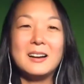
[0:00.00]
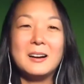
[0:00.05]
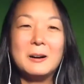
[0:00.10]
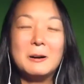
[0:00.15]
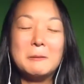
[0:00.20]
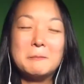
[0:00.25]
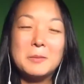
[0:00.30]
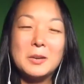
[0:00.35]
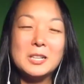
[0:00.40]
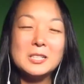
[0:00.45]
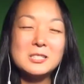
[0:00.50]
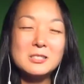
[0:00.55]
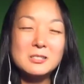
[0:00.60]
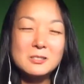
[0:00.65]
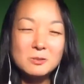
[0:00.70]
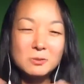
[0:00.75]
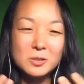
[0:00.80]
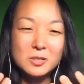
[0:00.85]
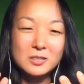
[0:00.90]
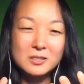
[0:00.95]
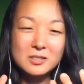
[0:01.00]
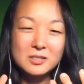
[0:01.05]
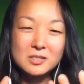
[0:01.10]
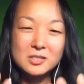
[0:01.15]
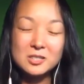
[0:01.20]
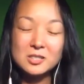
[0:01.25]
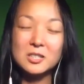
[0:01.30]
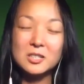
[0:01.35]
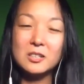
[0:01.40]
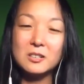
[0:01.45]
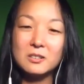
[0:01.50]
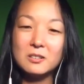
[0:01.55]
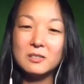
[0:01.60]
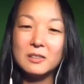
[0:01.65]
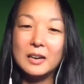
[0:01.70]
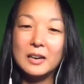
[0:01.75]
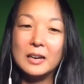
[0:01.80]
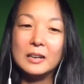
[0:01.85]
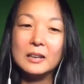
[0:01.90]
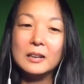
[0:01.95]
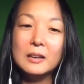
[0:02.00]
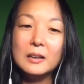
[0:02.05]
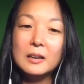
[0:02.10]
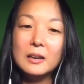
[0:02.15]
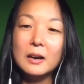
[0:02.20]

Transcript: I just wanted to share that